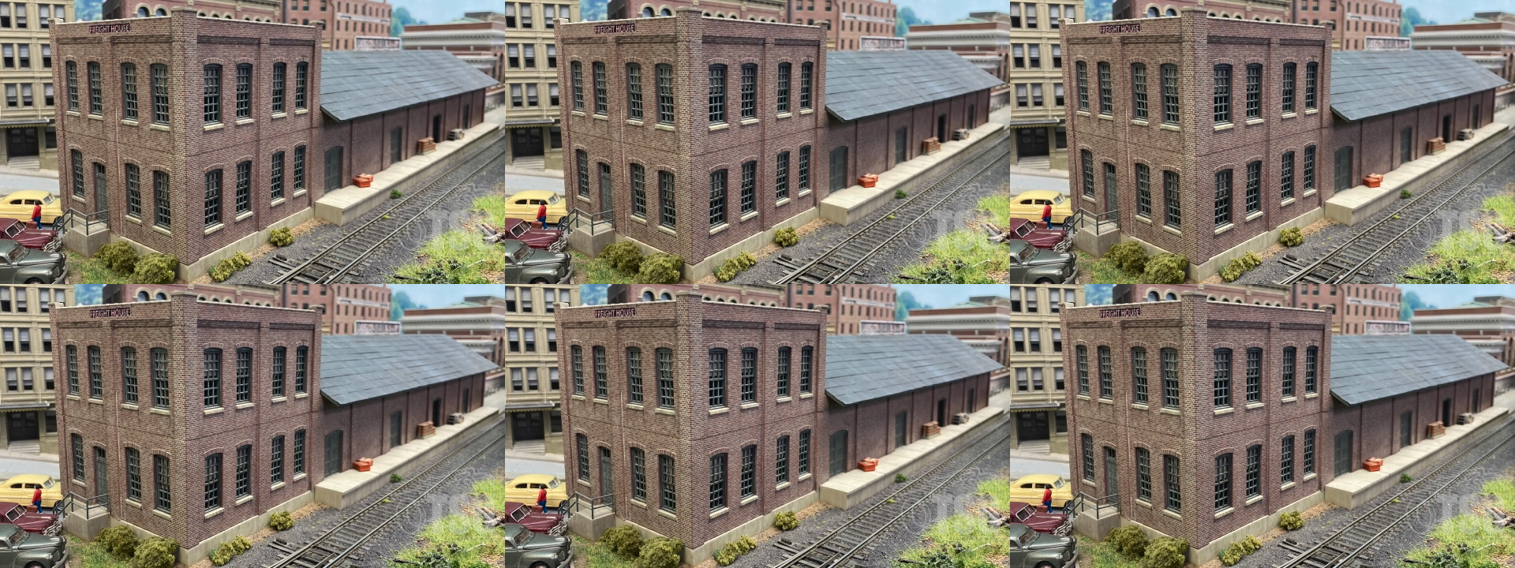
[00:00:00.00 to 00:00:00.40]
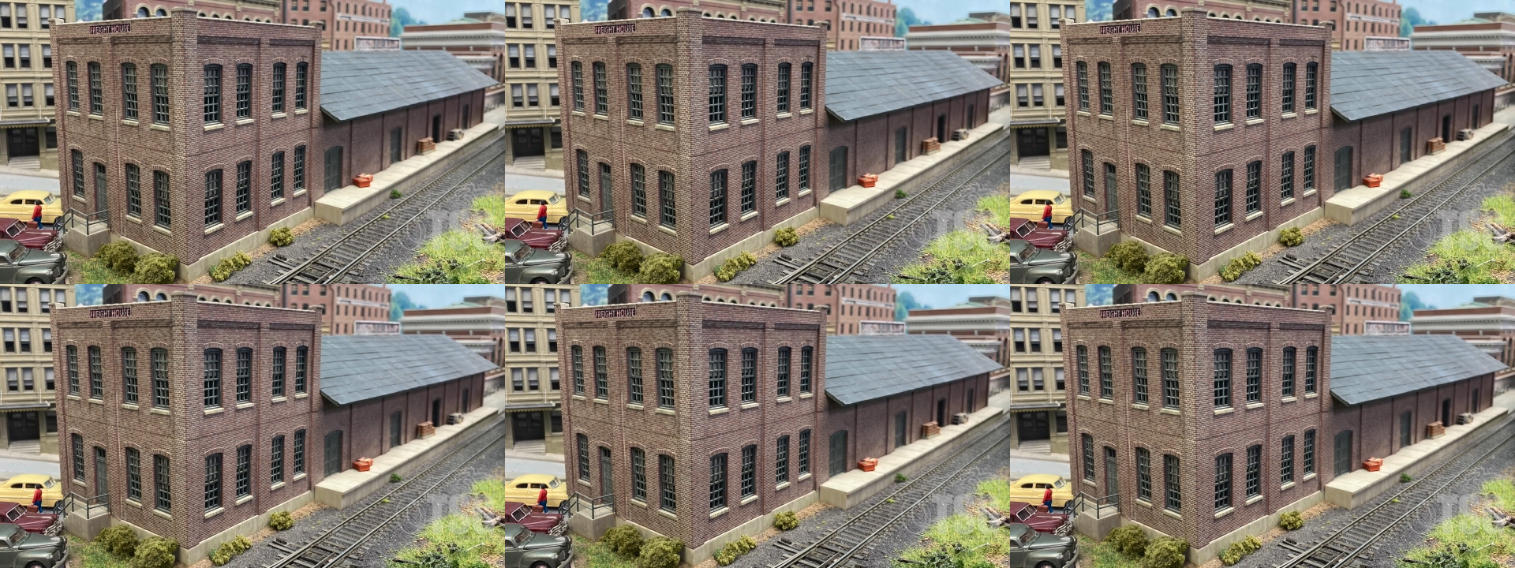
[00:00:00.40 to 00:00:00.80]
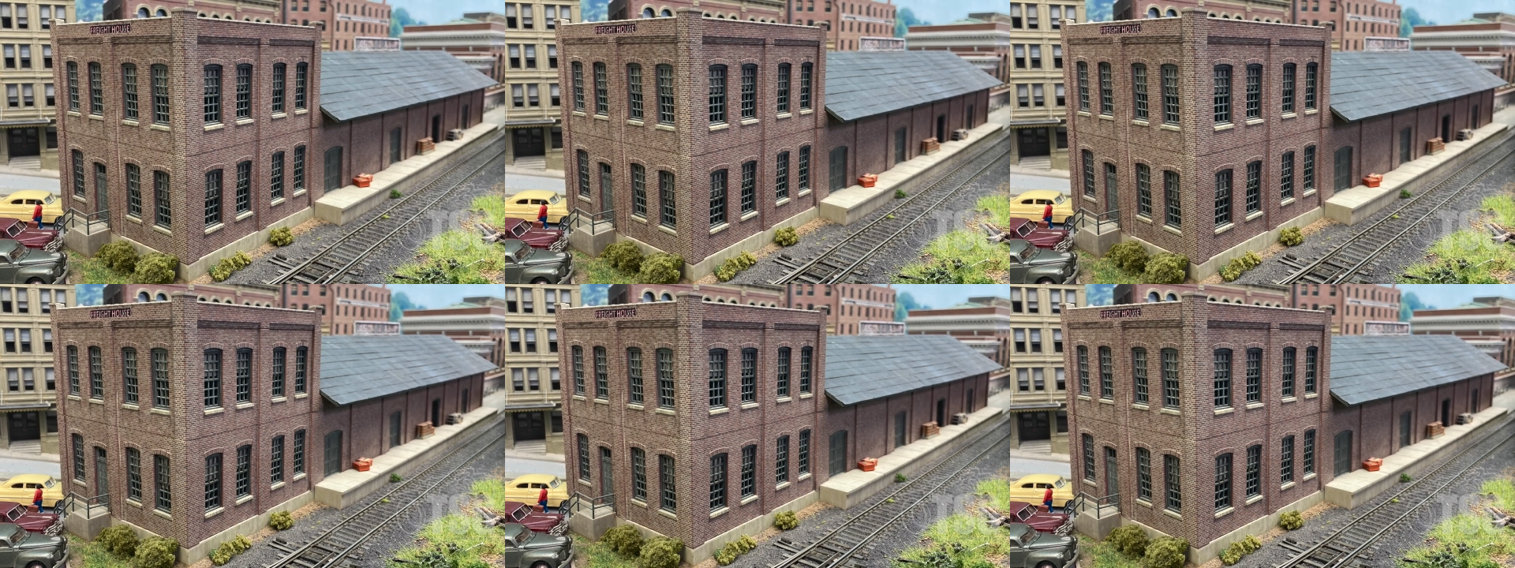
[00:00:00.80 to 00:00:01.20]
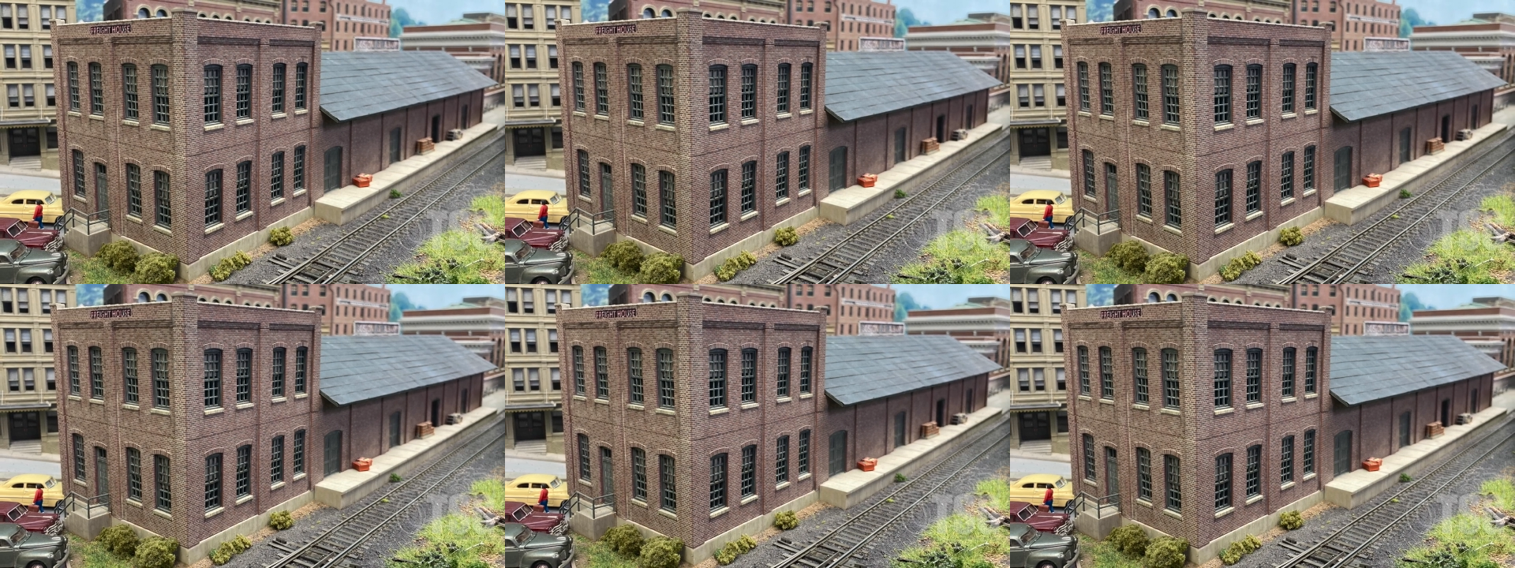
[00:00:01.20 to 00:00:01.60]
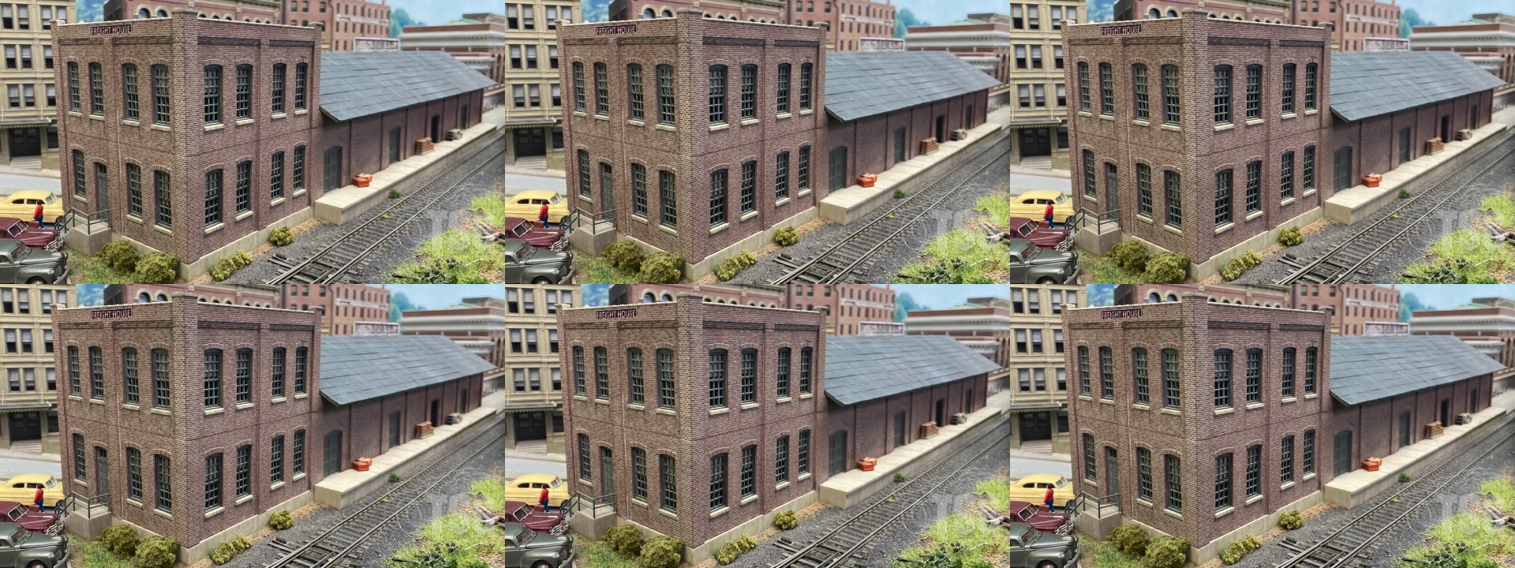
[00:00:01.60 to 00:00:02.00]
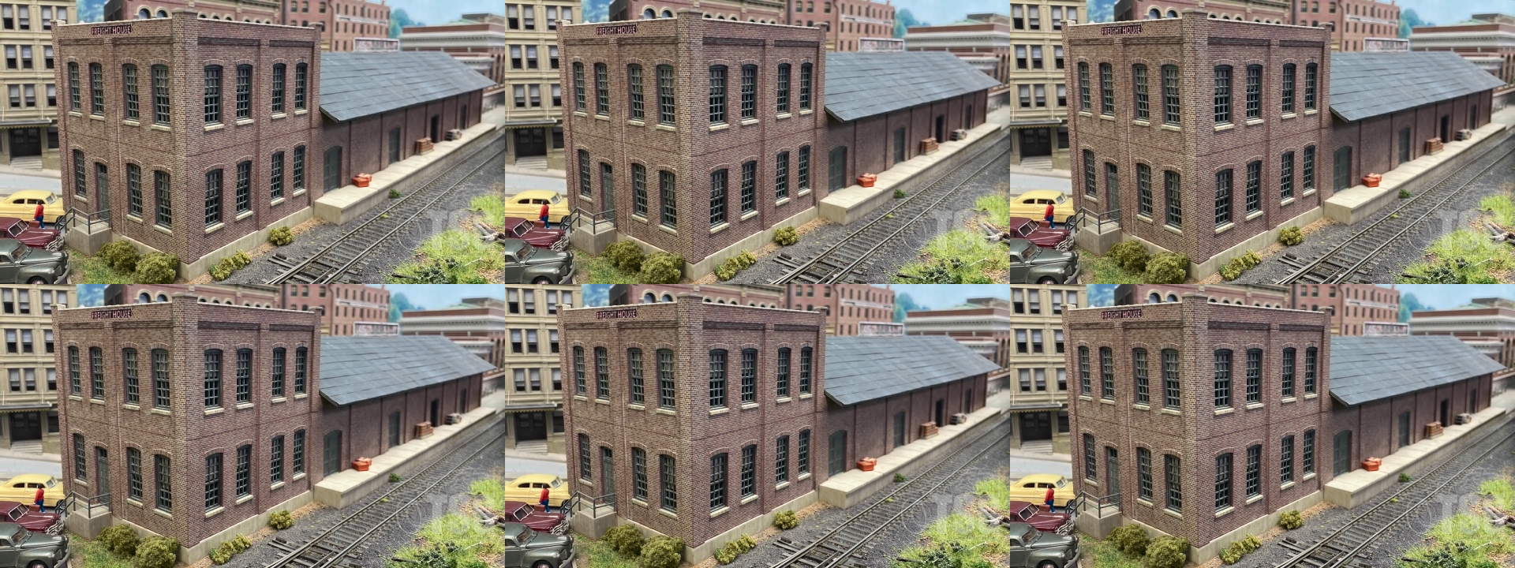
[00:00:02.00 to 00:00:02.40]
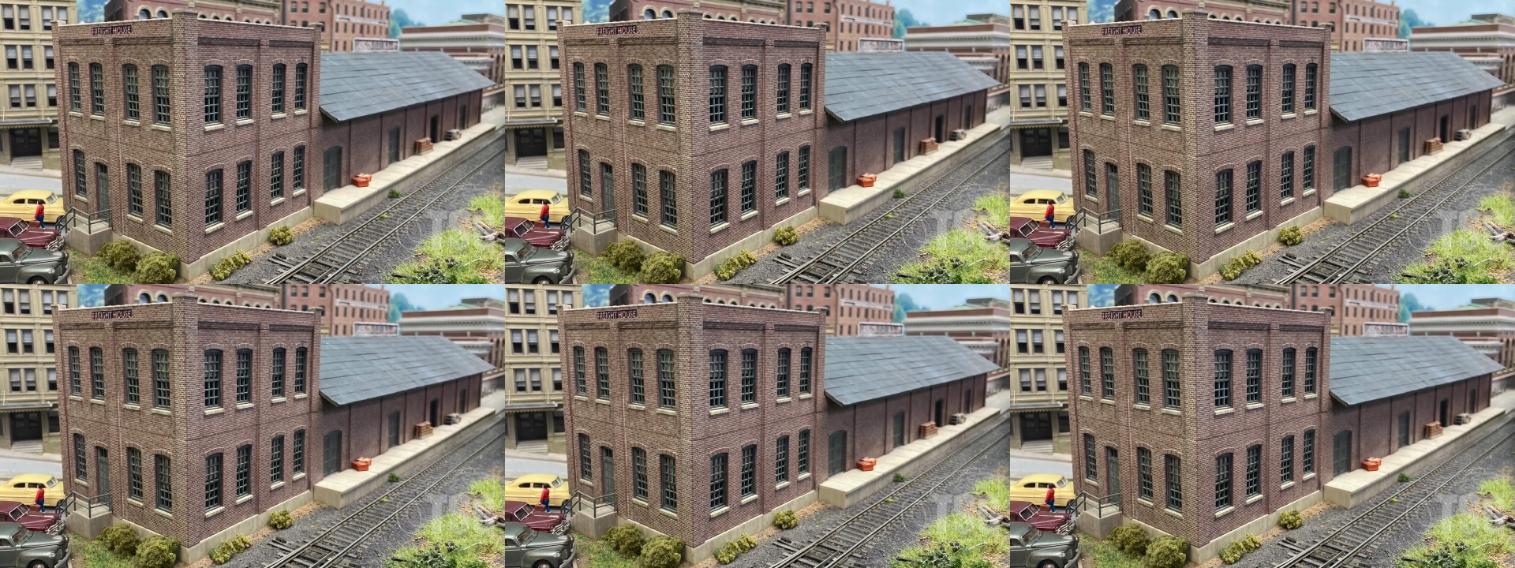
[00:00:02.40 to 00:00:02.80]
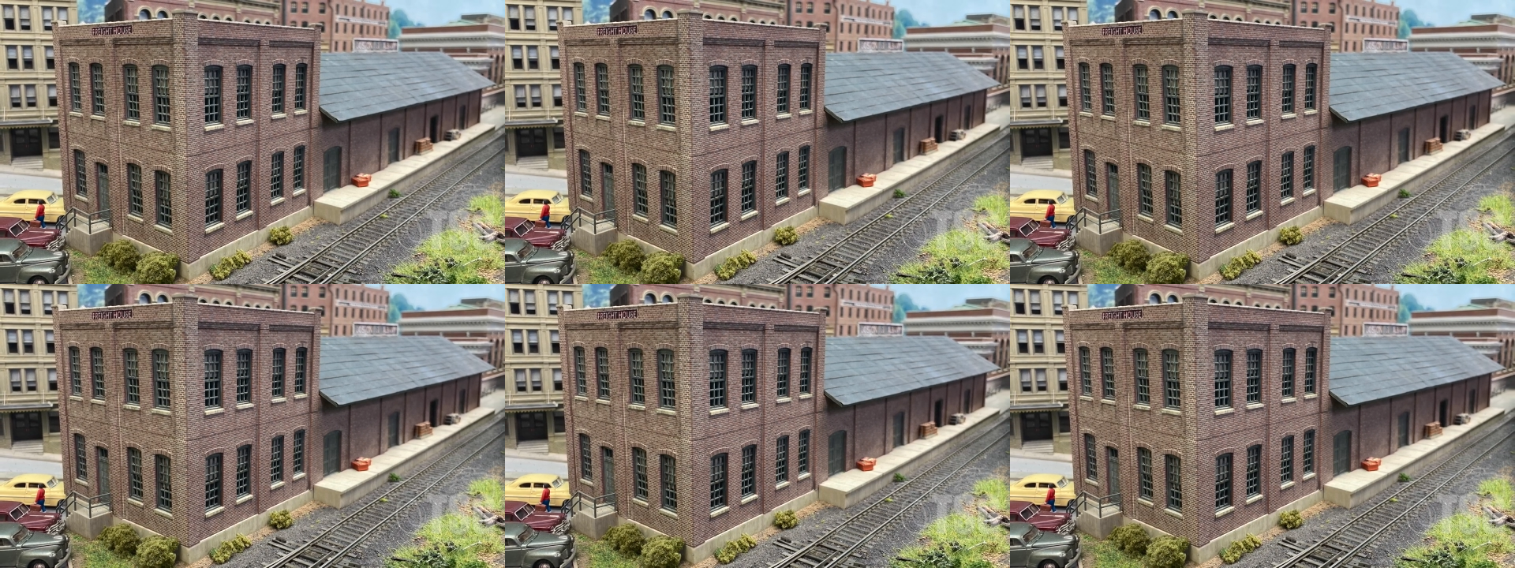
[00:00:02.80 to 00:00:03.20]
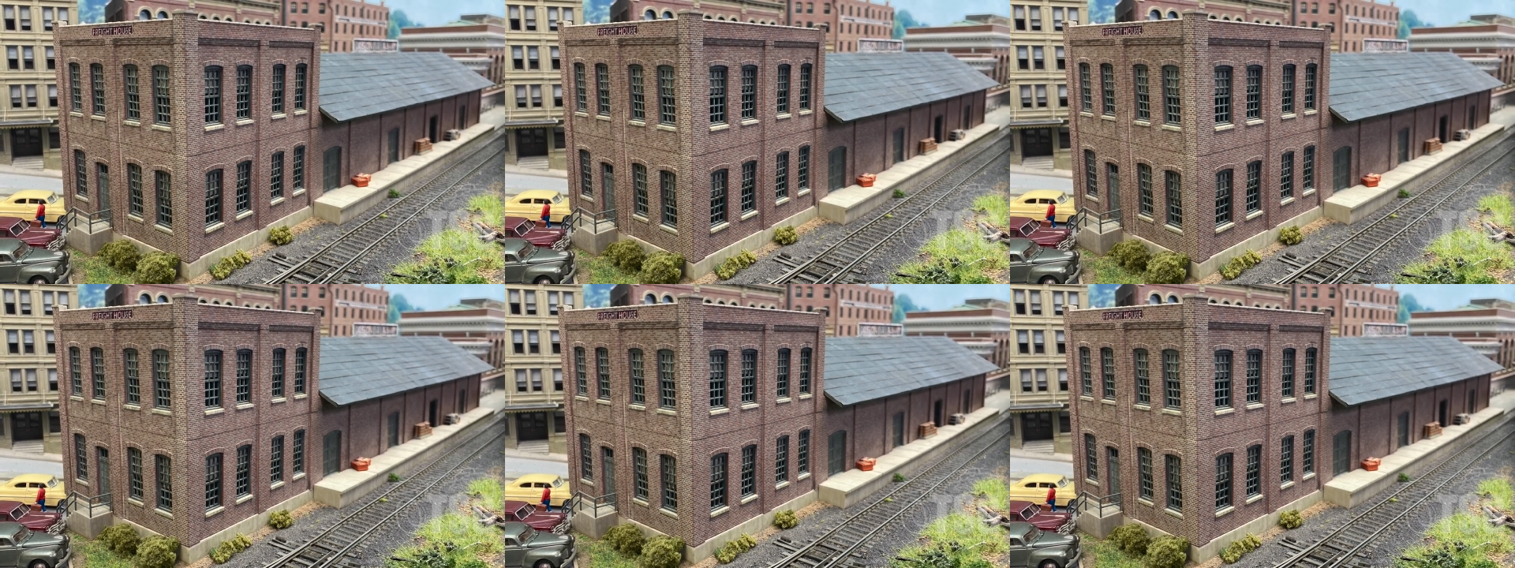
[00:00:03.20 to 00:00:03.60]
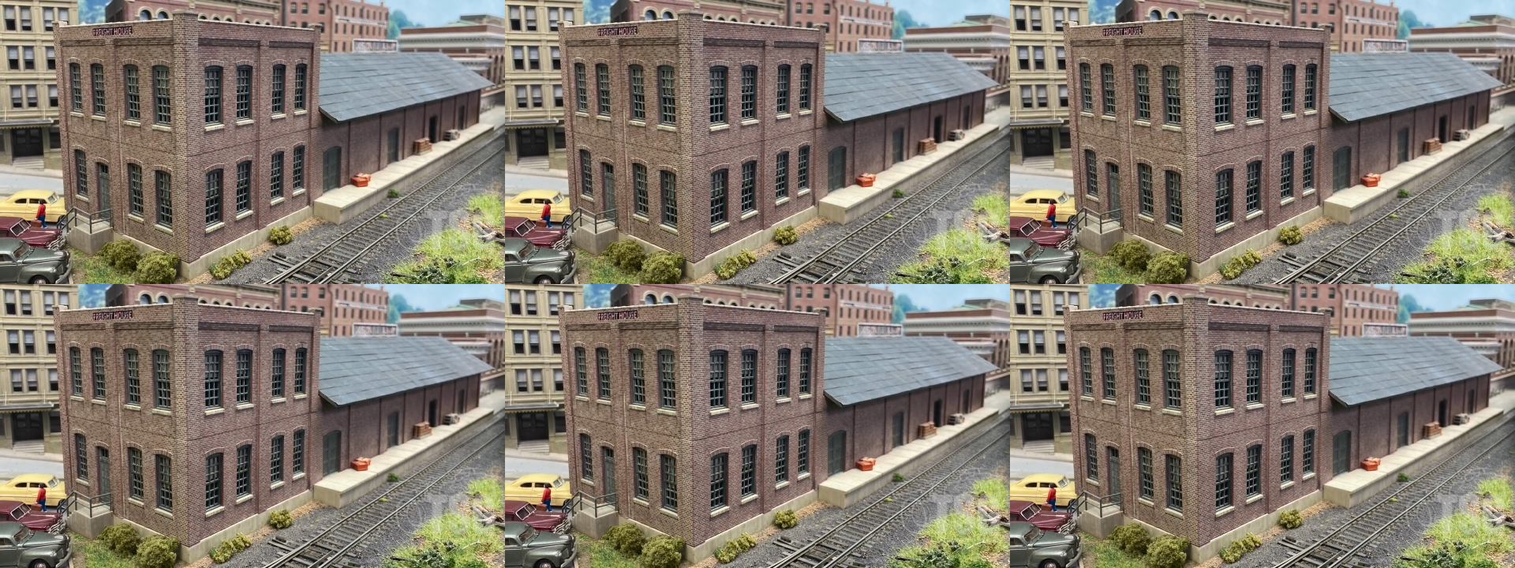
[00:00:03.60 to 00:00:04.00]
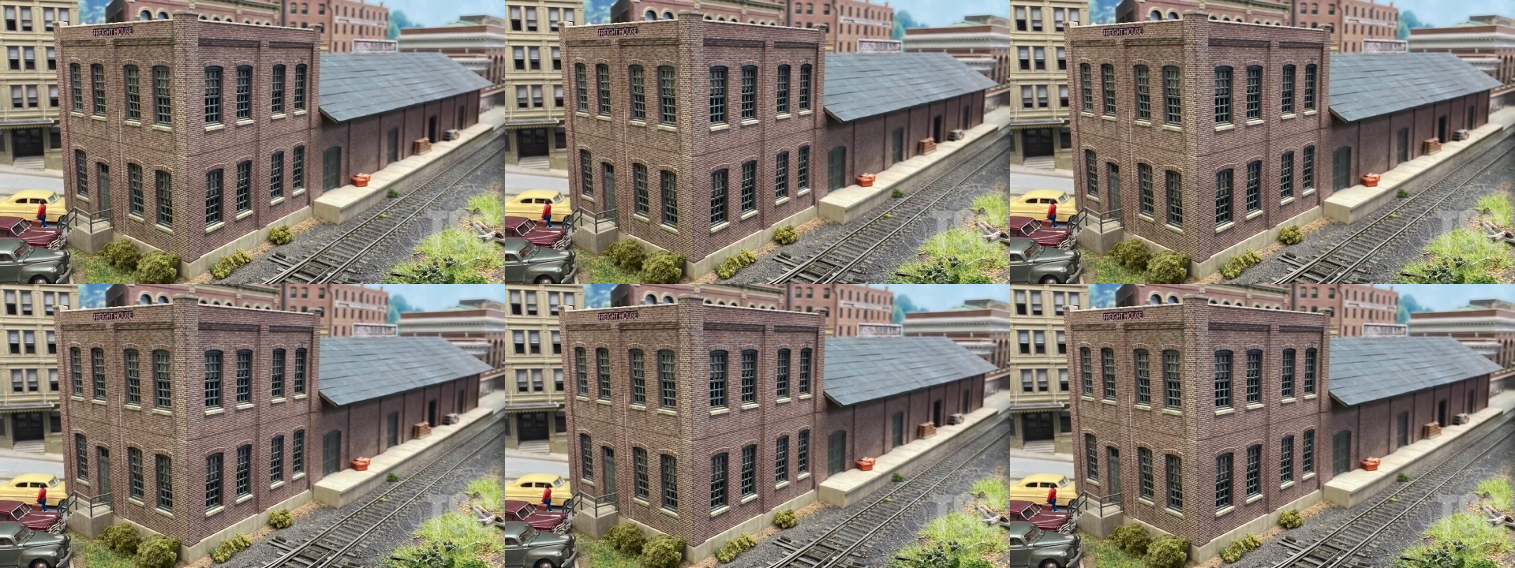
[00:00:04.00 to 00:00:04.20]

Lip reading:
No face is visible, so there are no lips to read.